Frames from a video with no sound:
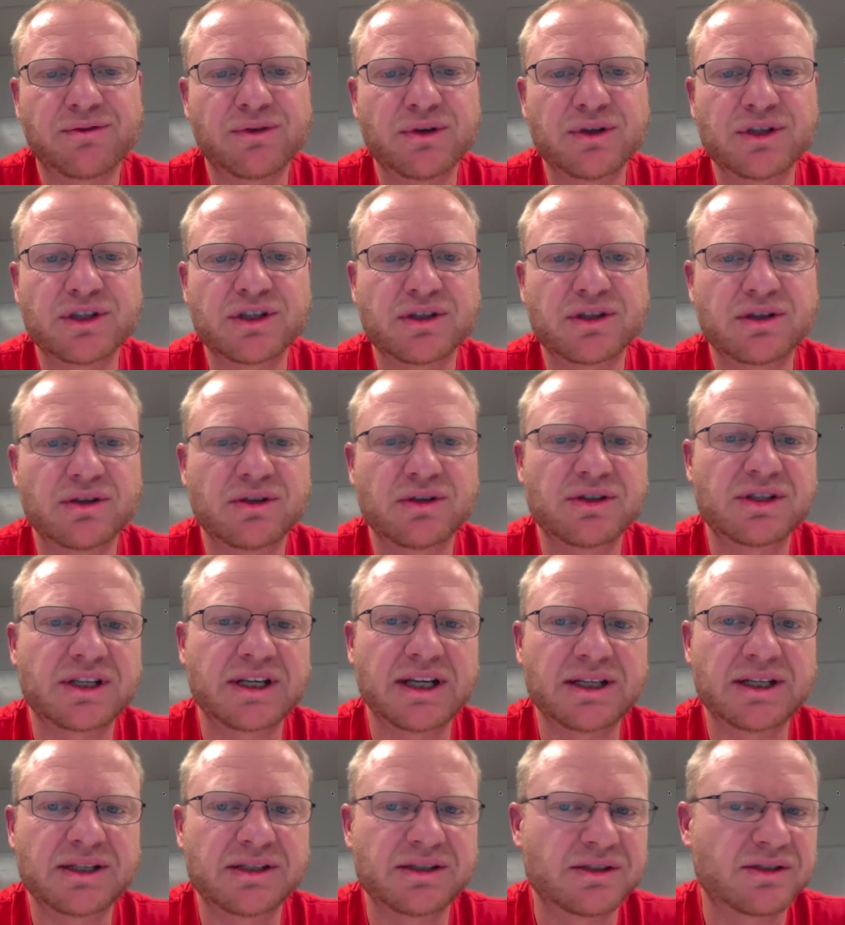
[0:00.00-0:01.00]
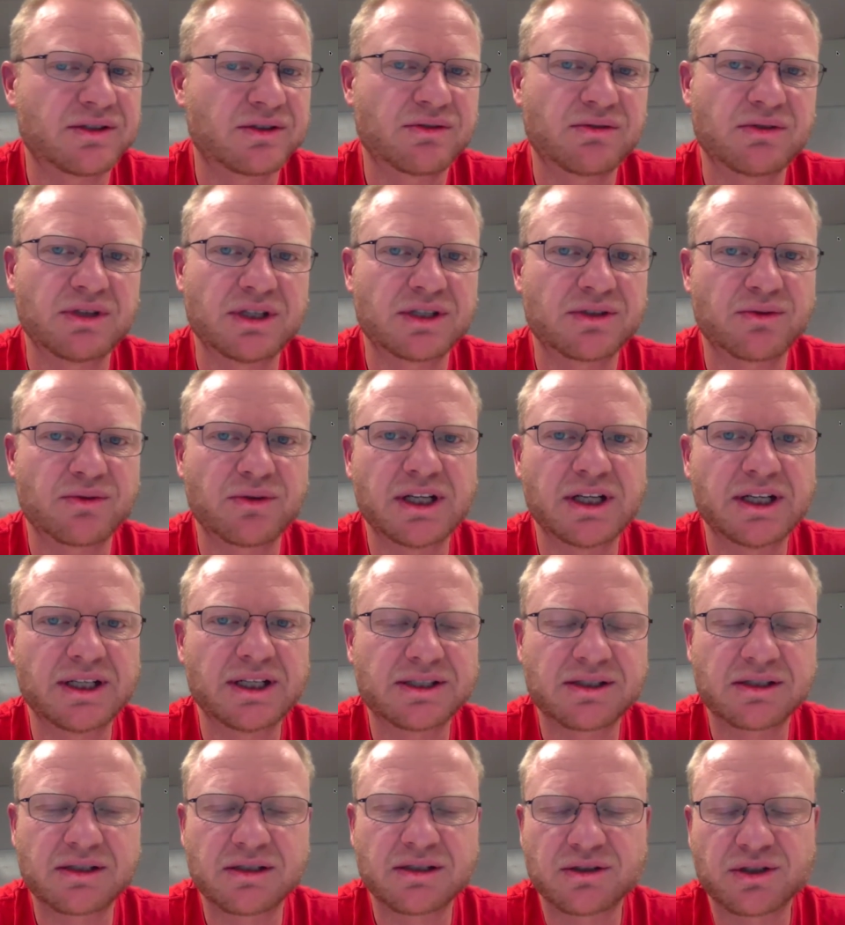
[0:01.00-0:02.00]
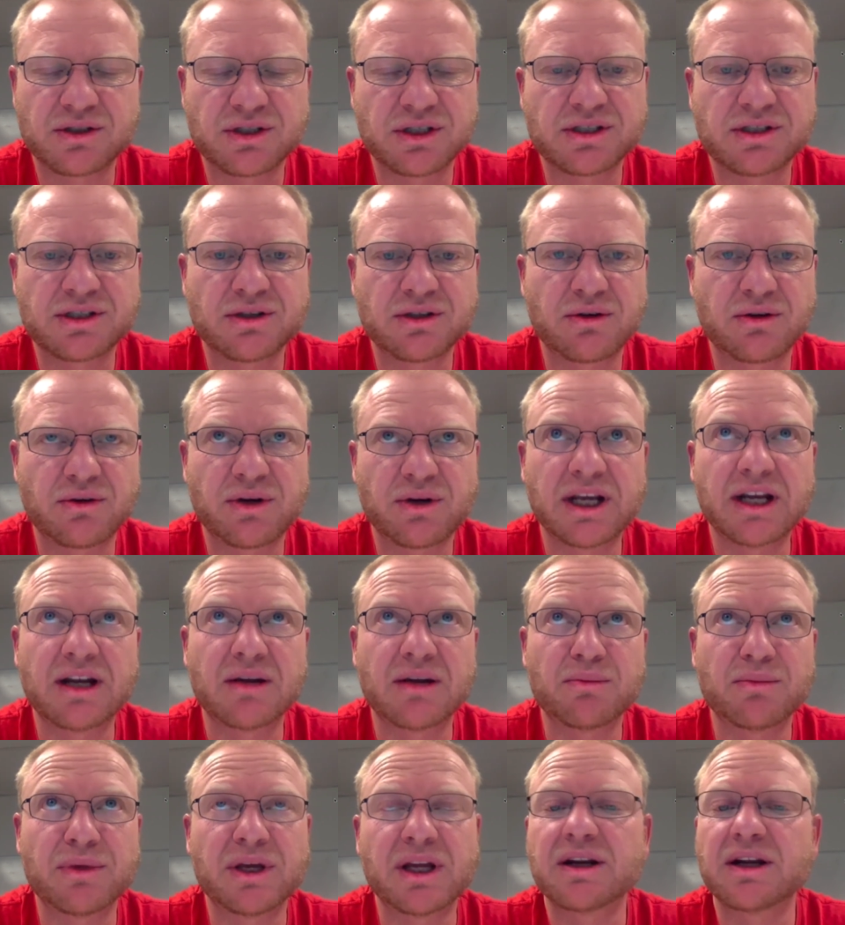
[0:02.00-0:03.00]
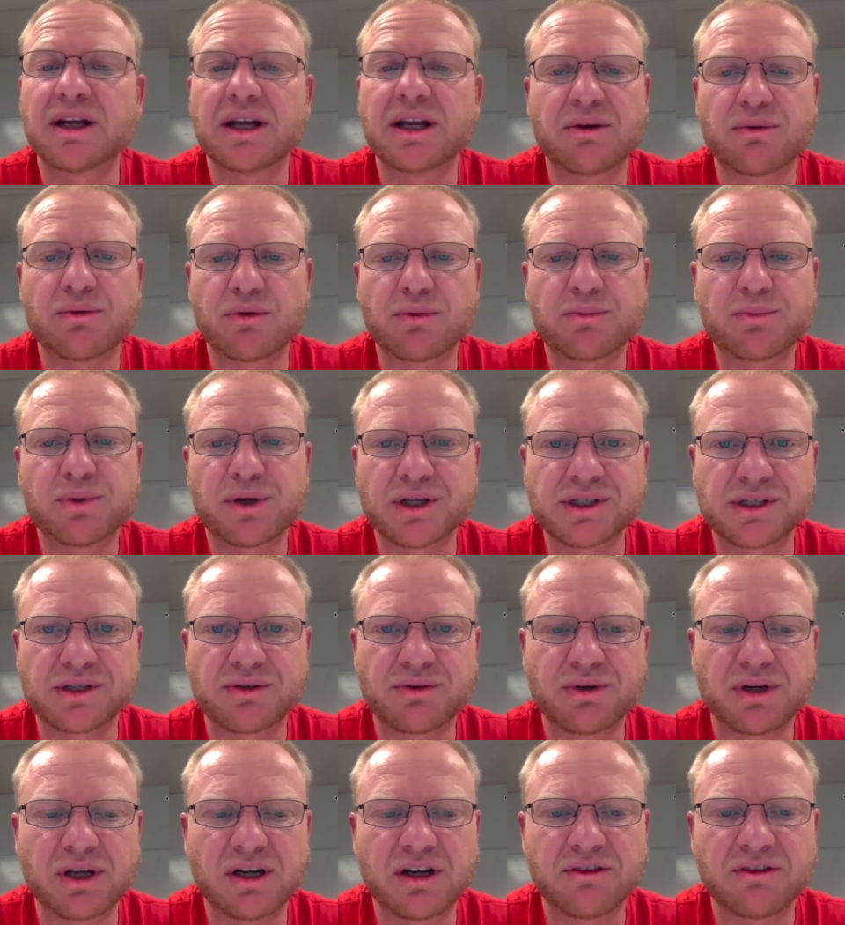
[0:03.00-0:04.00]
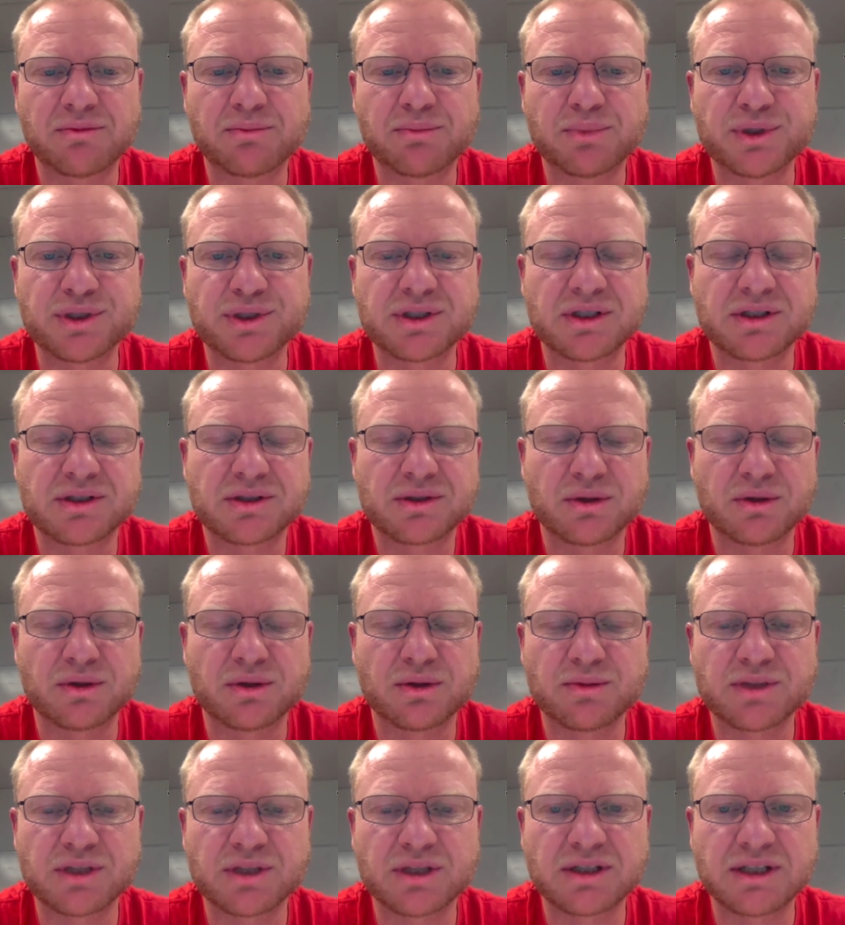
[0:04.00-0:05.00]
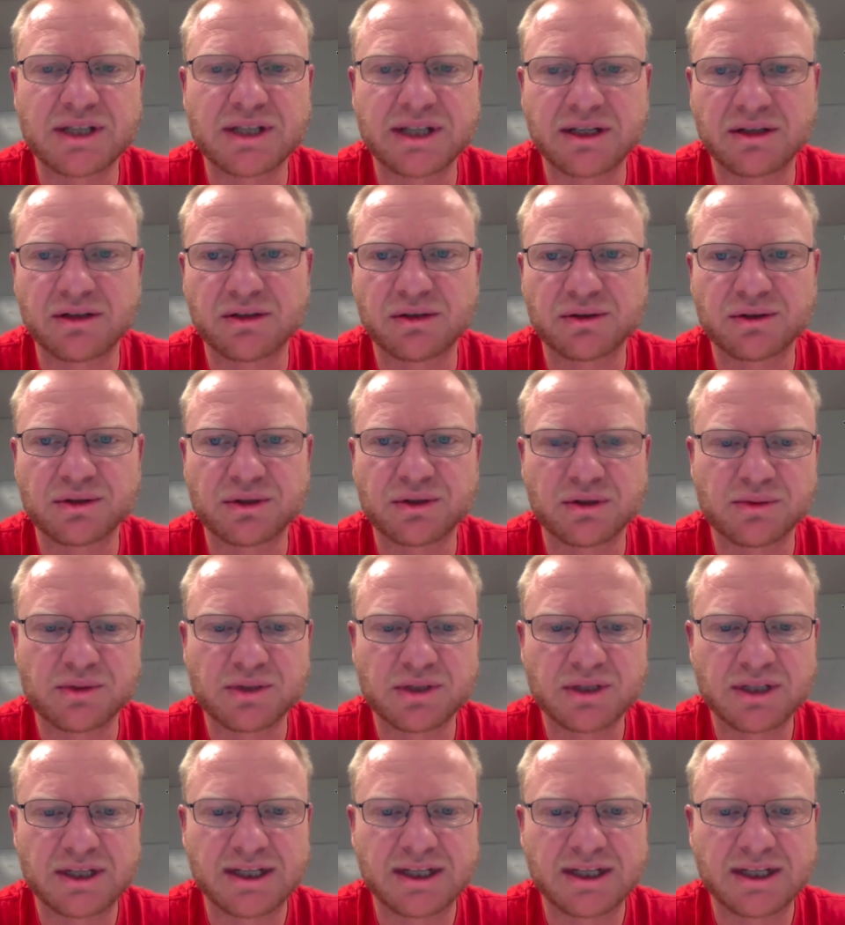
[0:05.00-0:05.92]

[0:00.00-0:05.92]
first use case is really just to create a metadata repository of business terms and technical terms.